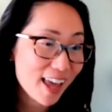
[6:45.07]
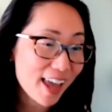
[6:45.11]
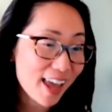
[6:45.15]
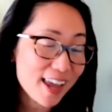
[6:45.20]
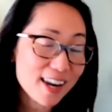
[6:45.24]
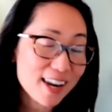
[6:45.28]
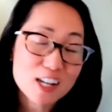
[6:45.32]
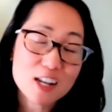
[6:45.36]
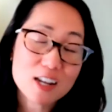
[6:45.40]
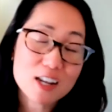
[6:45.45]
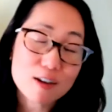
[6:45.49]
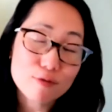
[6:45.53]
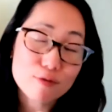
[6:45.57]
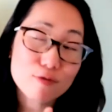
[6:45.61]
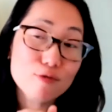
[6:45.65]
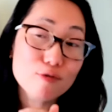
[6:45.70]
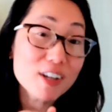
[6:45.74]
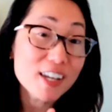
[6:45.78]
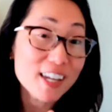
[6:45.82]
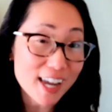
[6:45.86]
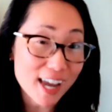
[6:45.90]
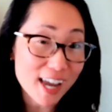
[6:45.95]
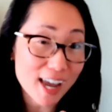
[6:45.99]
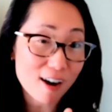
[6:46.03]
And if
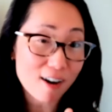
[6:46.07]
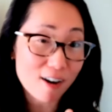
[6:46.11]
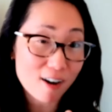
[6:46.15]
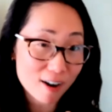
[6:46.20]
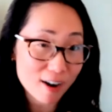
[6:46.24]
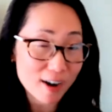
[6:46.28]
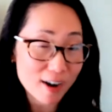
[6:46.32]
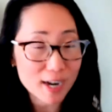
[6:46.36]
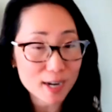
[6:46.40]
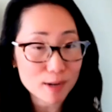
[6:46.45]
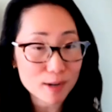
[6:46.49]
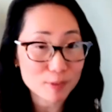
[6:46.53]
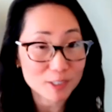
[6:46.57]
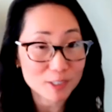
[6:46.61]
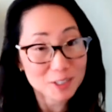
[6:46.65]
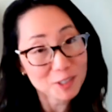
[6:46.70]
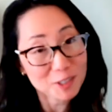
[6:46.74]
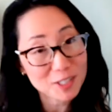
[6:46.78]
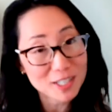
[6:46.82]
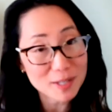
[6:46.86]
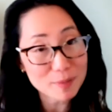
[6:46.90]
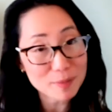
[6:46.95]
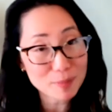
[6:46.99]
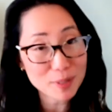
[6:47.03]
we are able to
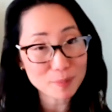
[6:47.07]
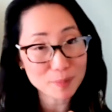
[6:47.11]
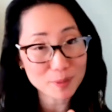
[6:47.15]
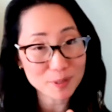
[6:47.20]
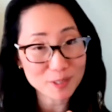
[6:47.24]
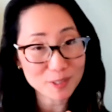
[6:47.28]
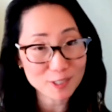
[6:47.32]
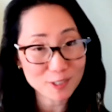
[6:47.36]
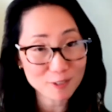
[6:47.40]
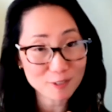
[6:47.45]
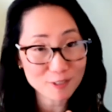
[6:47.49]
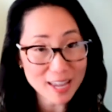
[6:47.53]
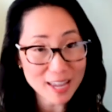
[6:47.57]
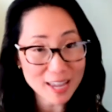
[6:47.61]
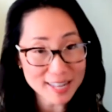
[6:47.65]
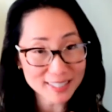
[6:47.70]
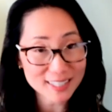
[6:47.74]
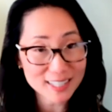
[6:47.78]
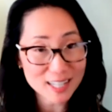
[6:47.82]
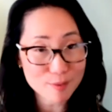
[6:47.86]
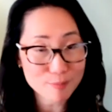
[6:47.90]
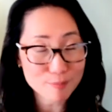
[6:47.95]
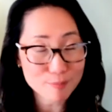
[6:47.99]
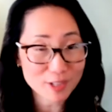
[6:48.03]
get people to that
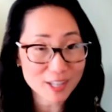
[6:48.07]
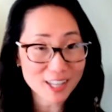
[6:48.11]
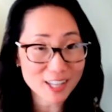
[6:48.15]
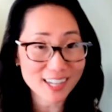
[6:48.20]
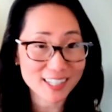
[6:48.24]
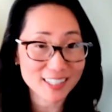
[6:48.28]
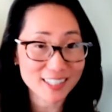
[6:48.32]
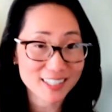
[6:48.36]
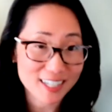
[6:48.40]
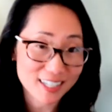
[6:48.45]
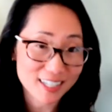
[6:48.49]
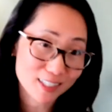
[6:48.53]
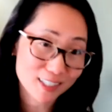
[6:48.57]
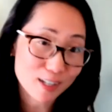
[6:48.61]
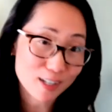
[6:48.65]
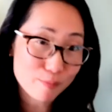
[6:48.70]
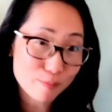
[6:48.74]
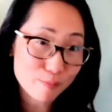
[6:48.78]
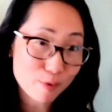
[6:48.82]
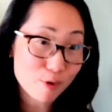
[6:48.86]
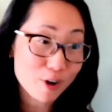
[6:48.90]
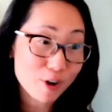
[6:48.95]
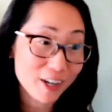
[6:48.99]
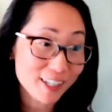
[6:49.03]
same place at
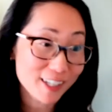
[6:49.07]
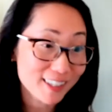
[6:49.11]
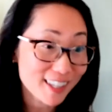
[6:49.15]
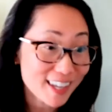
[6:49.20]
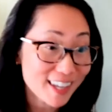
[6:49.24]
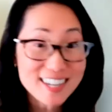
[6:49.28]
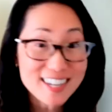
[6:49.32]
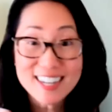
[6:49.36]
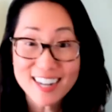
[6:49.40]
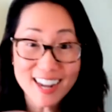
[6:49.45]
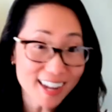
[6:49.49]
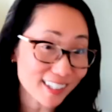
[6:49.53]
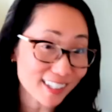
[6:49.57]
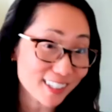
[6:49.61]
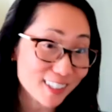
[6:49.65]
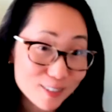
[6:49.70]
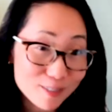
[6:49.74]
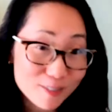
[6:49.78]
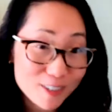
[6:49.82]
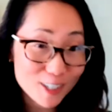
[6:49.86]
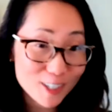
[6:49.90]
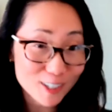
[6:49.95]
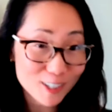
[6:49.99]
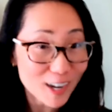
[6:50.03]
some point, then yes,
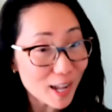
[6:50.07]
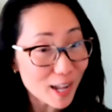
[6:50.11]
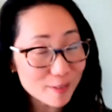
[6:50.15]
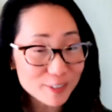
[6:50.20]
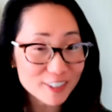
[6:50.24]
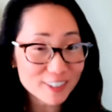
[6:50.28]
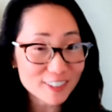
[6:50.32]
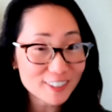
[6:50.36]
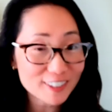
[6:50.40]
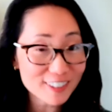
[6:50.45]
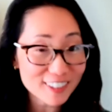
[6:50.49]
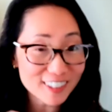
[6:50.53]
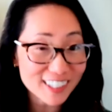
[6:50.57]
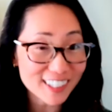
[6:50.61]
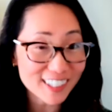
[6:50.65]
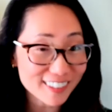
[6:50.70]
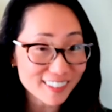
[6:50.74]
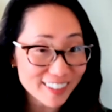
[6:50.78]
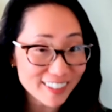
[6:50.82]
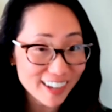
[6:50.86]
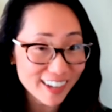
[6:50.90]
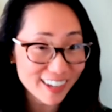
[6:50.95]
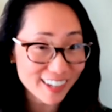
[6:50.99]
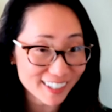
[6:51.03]
we should absolutely
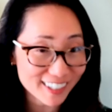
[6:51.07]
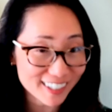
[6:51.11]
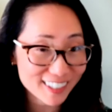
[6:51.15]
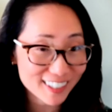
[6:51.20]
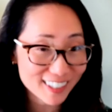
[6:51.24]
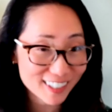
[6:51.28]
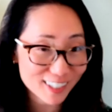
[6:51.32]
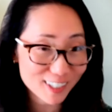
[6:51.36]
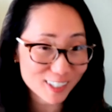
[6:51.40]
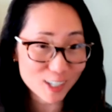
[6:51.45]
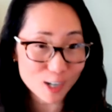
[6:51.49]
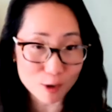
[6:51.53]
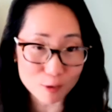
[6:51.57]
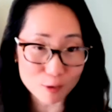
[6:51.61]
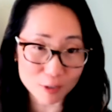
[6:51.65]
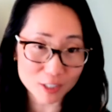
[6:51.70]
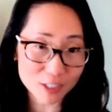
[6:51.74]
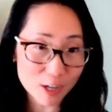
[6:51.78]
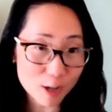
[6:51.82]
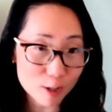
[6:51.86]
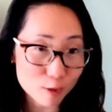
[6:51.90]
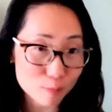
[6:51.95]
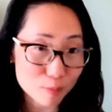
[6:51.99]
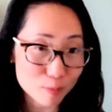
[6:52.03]
like go with
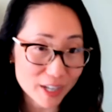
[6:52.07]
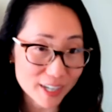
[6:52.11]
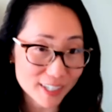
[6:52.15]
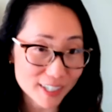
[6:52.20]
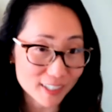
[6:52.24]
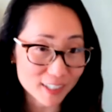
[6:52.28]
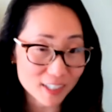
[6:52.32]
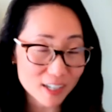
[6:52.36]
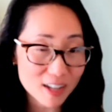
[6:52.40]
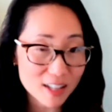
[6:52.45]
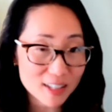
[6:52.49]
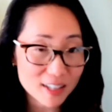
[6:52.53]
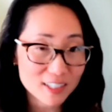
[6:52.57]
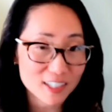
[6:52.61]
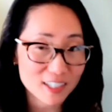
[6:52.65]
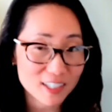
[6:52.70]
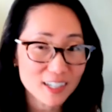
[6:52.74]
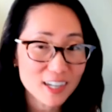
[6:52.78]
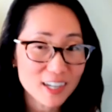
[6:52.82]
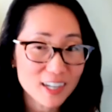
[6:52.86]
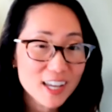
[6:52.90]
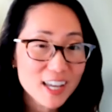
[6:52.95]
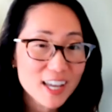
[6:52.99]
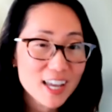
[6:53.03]
colorblind
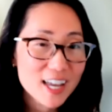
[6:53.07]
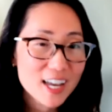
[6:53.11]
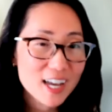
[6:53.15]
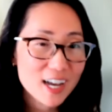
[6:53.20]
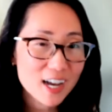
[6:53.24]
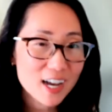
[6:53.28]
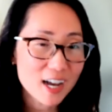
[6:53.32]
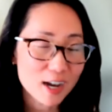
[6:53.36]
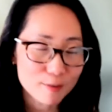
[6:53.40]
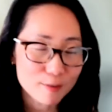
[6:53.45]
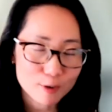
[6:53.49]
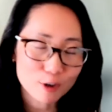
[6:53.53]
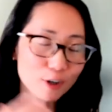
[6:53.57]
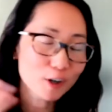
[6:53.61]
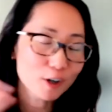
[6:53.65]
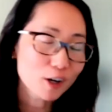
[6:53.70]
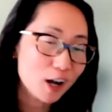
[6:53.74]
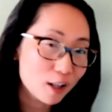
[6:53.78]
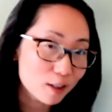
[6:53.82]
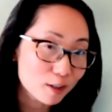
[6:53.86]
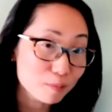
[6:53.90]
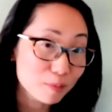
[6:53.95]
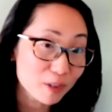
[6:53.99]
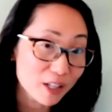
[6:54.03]
ideology. Or
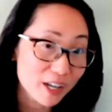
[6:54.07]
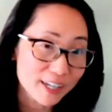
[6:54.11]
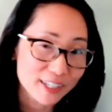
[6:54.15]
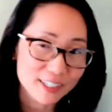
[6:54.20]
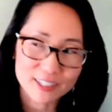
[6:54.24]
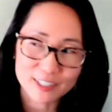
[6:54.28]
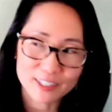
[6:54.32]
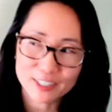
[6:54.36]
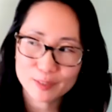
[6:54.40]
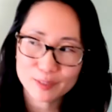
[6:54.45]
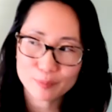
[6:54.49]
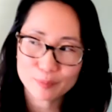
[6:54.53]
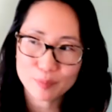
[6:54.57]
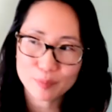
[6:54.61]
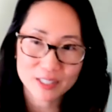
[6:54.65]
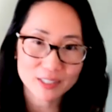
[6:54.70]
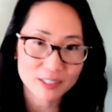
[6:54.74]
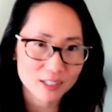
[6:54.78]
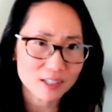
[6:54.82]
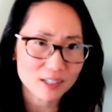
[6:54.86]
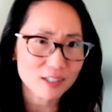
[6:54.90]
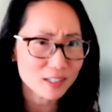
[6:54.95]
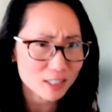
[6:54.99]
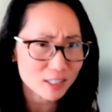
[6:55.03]
colorblindness, but
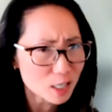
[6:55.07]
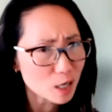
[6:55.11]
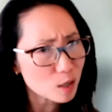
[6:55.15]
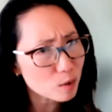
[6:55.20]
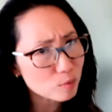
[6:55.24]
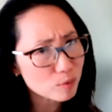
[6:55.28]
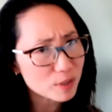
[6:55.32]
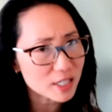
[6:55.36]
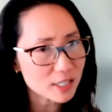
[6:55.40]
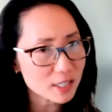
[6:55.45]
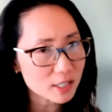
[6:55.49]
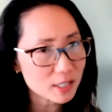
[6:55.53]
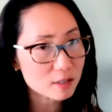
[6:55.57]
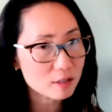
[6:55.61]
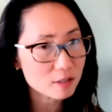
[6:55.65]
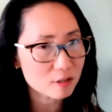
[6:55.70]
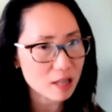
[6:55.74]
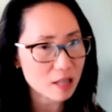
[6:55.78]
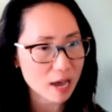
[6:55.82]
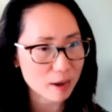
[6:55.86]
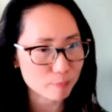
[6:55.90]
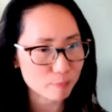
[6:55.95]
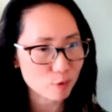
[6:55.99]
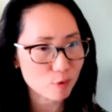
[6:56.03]
like until we get to
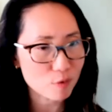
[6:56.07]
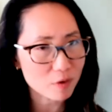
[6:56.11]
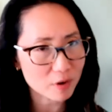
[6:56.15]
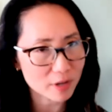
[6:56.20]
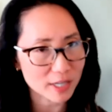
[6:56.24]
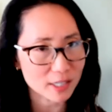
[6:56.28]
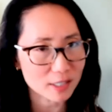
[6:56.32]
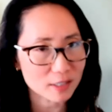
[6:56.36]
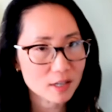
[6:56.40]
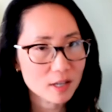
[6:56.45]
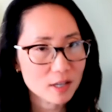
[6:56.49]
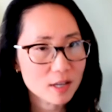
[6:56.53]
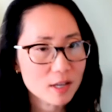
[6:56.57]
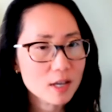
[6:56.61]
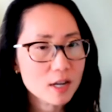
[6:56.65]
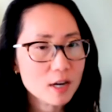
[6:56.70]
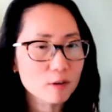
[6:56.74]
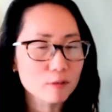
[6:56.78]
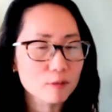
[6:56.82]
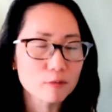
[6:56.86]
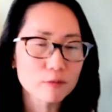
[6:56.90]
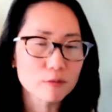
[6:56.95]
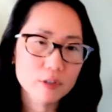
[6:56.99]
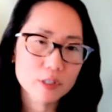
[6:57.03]
that point,
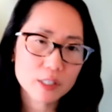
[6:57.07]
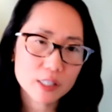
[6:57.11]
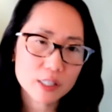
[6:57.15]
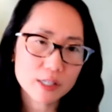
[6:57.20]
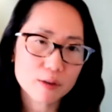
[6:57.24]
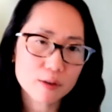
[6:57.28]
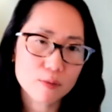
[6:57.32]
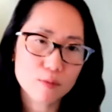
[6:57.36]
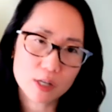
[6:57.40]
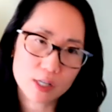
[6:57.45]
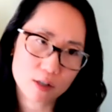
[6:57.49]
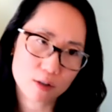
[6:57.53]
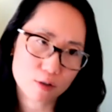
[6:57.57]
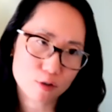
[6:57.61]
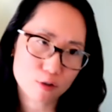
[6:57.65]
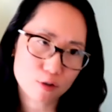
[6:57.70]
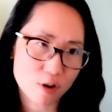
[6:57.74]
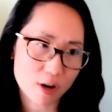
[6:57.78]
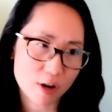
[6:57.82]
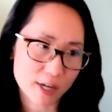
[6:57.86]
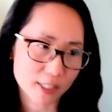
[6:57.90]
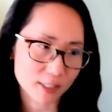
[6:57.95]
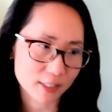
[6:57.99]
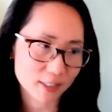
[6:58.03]
really what you're
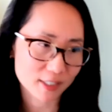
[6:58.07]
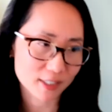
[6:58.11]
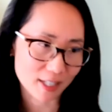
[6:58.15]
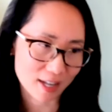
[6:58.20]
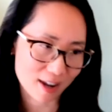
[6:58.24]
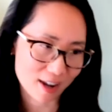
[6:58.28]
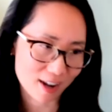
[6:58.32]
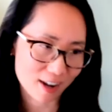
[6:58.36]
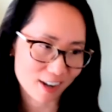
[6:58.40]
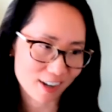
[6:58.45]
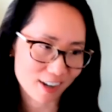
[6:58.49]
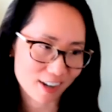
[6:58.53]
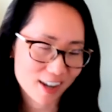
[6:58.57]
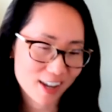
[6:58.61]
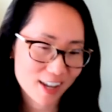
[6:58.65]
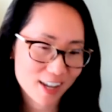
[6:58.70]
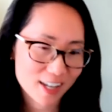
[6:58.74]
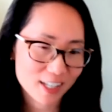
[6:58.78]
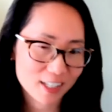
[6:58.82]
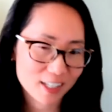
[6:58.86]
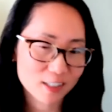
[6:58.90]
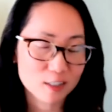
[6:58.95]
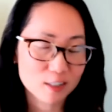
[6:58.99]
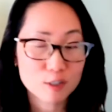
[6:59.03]
trying to say
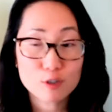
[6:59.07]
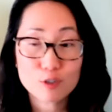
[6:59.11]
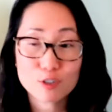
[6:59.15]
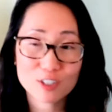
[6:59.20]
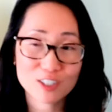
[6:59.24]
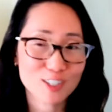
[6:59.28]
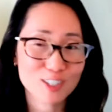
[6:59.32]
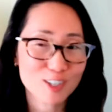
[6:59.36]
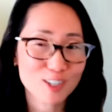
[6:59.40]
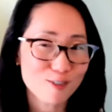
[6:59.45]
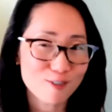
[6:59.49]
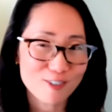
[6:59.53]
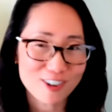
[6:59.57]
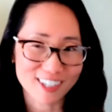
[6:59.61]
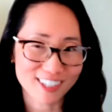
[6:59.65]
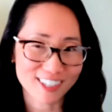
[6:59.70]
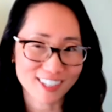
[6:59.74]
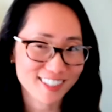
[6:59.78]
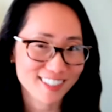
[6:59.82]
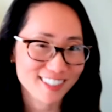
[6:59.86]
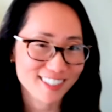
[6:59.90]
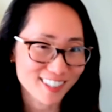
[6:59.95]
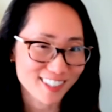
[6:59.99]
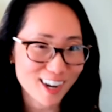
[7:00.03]
is you just don't want
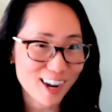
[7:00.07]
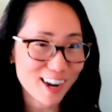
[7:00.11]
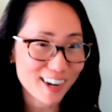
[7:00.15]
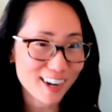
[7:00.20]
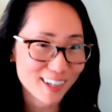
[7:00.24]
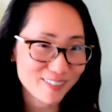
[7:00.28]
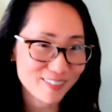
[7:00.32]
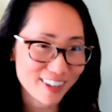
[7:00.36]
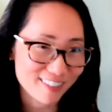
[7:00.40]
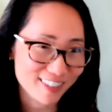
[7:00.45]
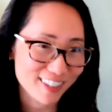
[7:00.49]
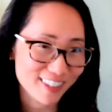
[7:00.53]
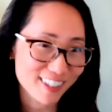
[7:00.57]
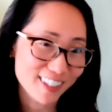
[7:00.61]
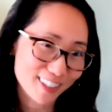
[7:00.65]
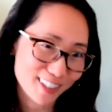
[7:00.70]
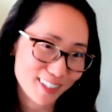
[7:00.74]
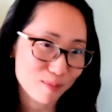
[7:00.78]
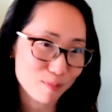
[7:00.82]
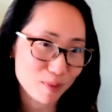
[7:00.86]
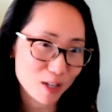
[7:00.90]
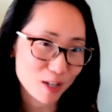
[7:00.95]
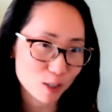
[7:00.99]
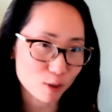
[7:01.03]
us to talk about things
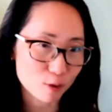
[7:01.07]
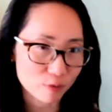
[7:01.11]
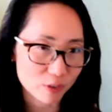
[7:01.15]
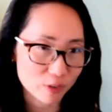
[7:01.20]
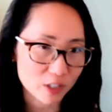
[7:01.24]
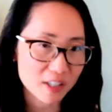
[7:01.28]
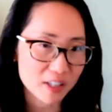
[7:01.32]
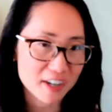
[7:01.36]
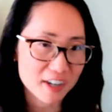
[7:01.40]
that make you feel